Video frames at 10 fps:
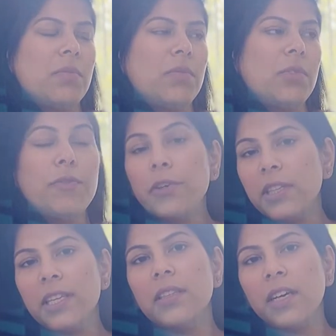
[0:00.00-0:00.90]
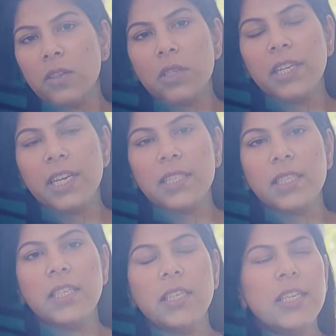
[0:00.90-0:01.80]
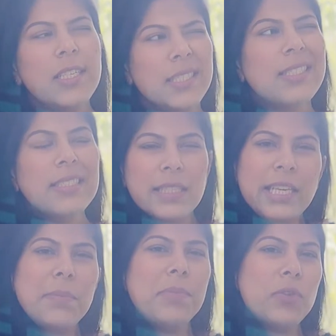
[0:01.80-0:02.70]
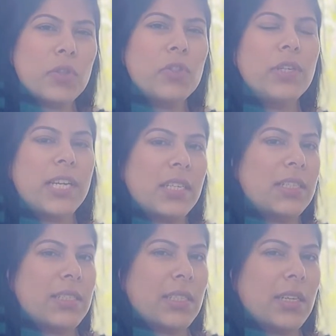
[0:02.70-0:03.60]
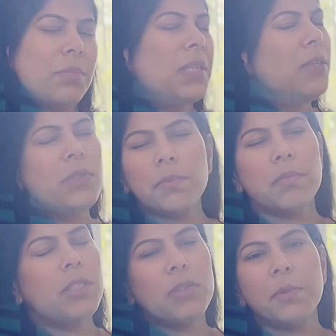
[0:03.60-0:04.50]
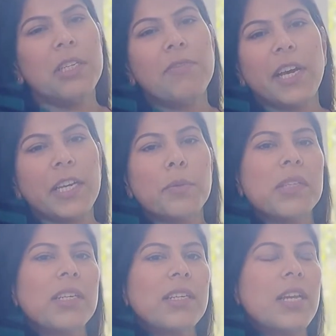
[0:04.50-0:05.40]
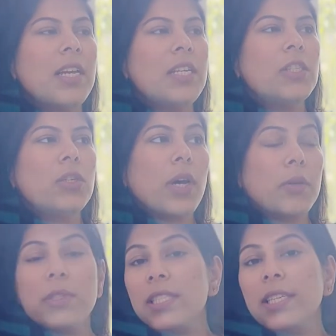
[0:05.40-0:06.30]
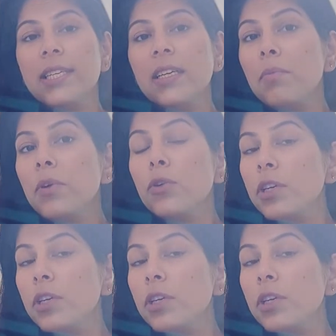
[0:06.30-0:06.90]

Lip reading: different than the other days, his sleep used to get disturbed, but he was pretty fine with it. So I would say that a good